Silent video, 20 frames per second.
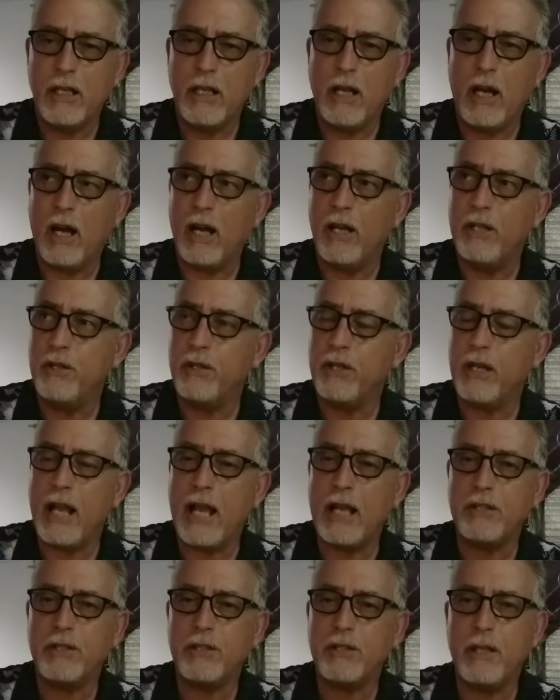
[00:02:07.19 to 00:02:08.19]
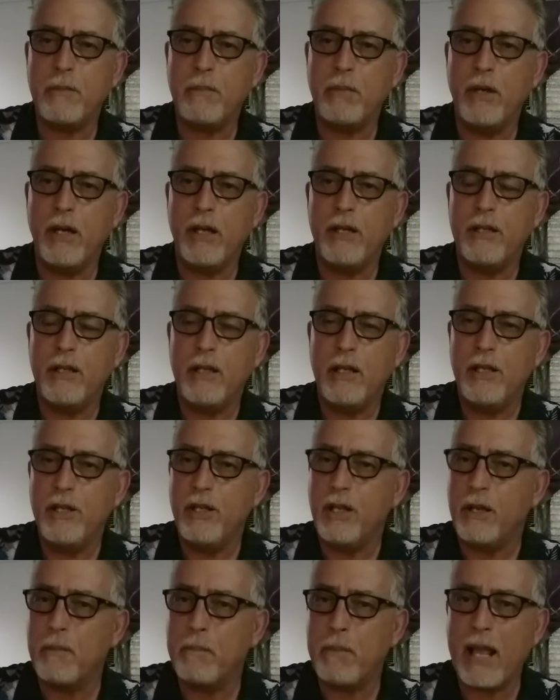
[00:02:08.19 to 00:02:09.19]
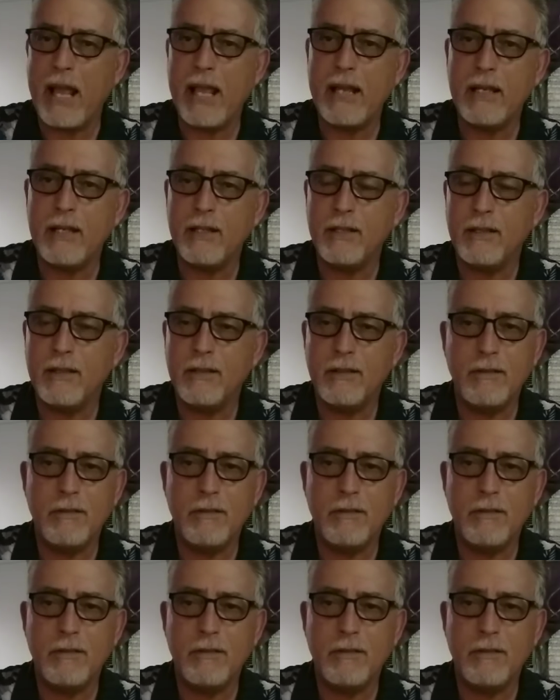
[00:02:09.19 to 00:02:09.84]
You can actually you can paint it